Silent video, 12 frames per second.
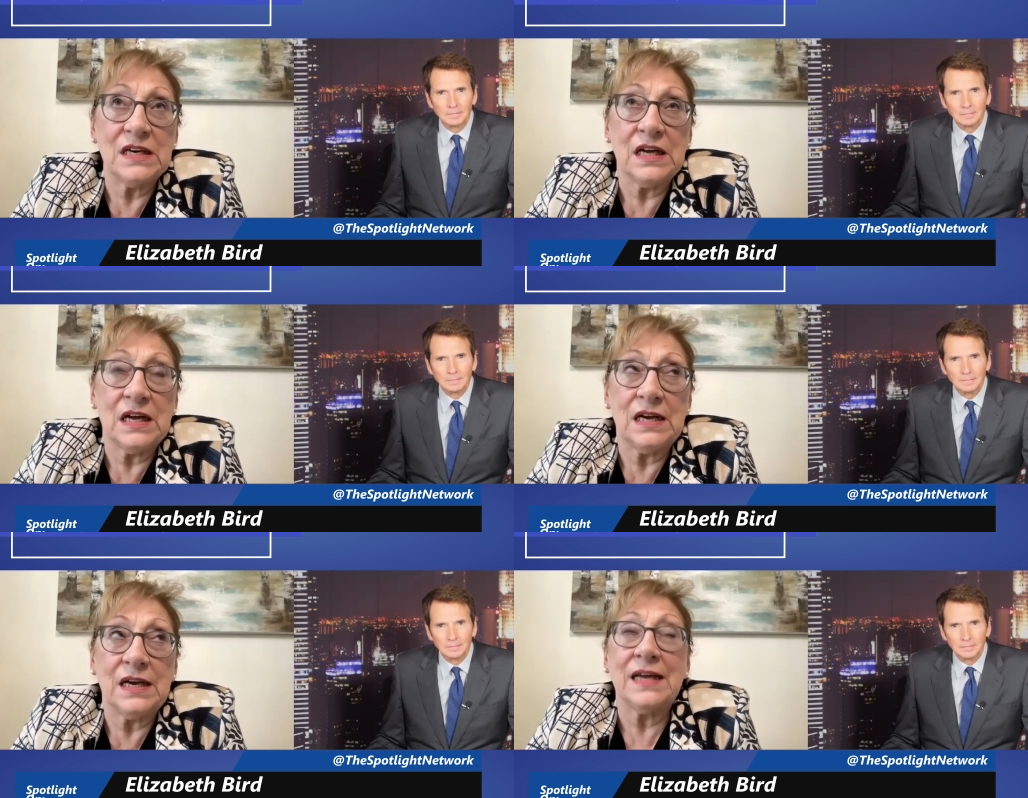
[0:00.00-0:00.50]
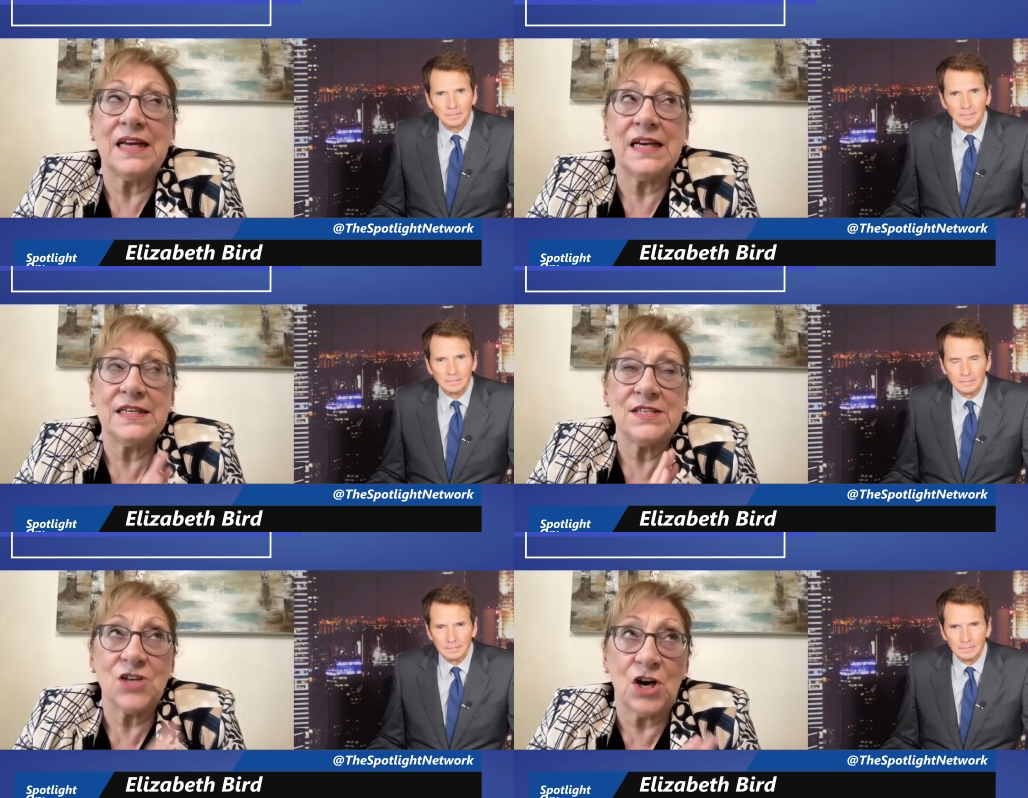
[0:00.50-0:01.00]

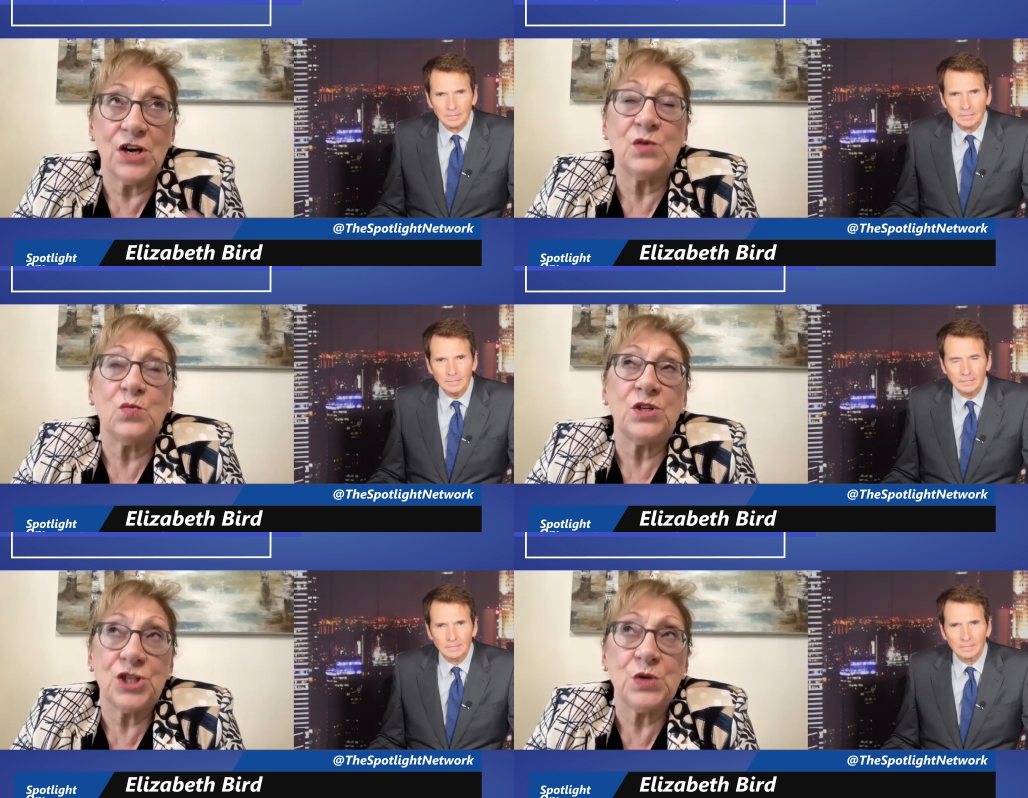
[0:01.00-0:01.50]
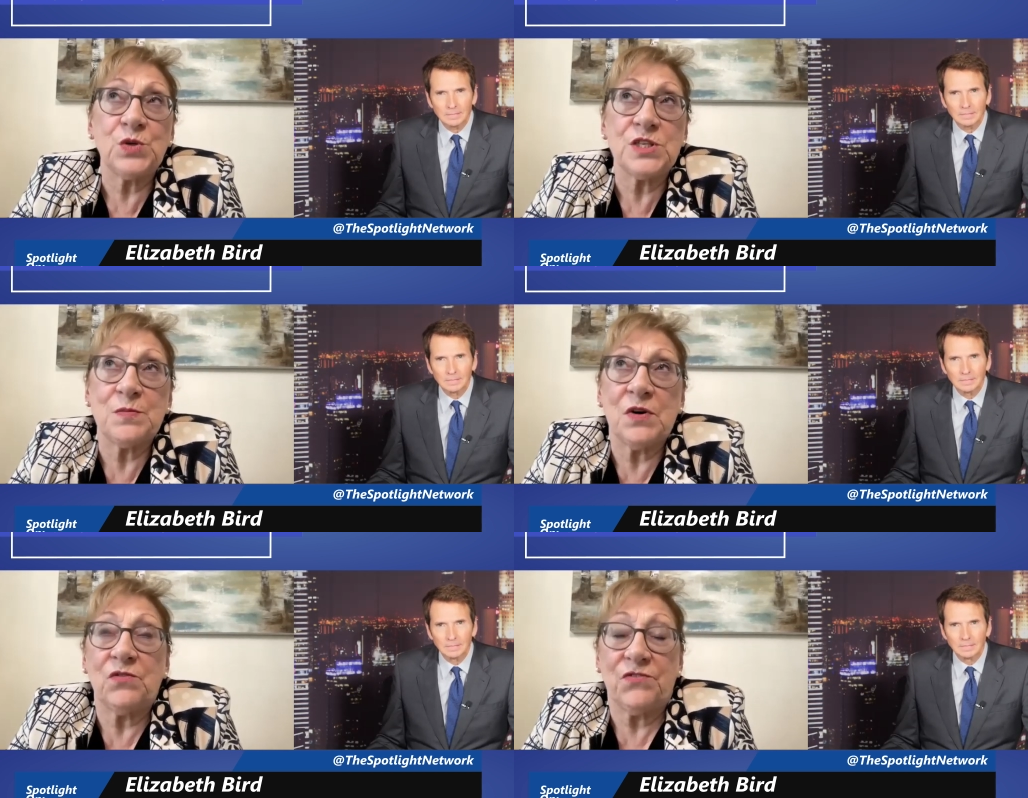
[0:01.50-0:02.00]
Speaker 1: it started when she was
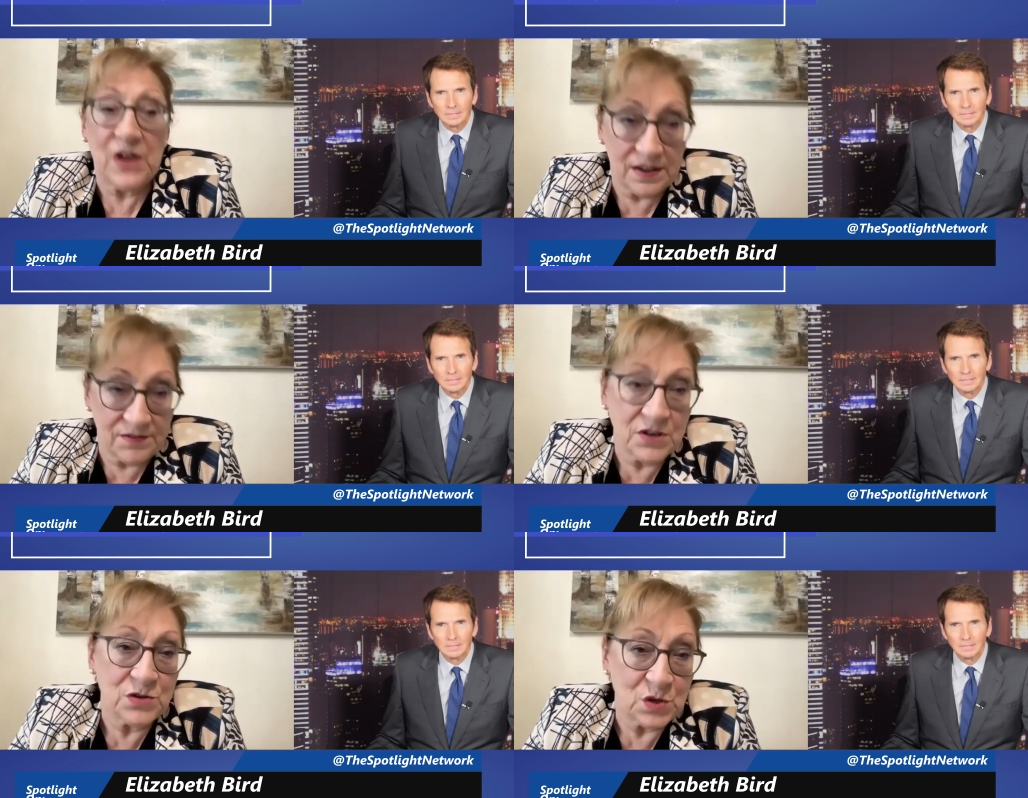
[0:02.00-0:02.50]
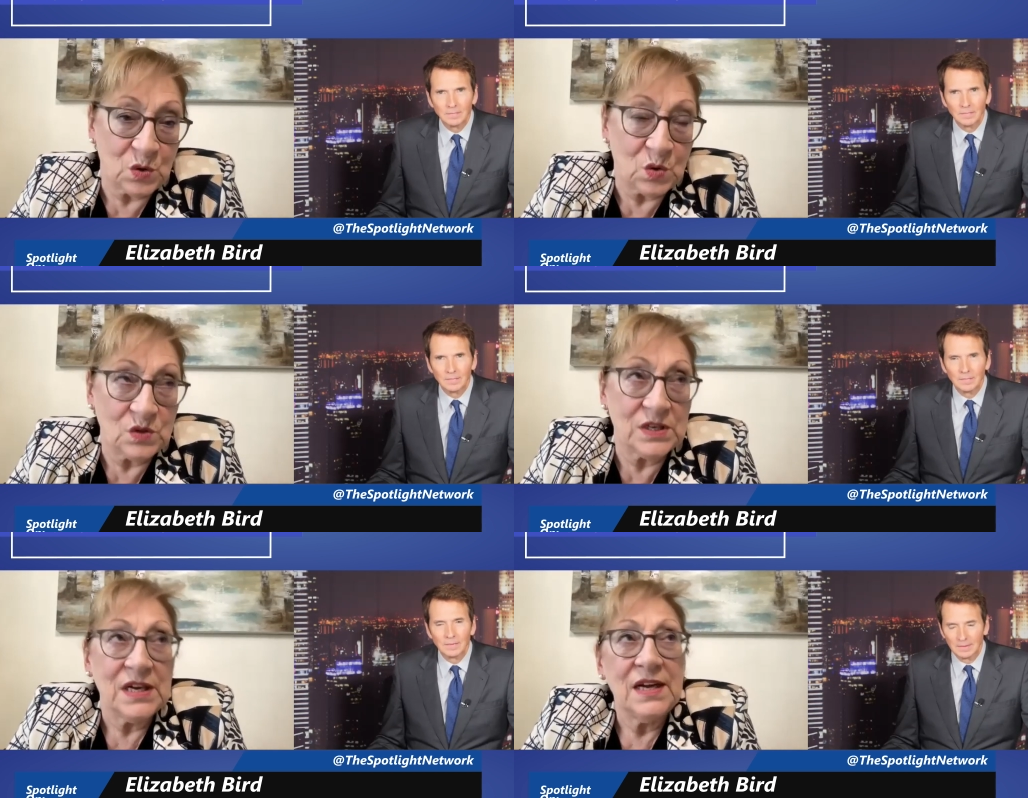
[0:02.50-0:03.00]
about 5 years old,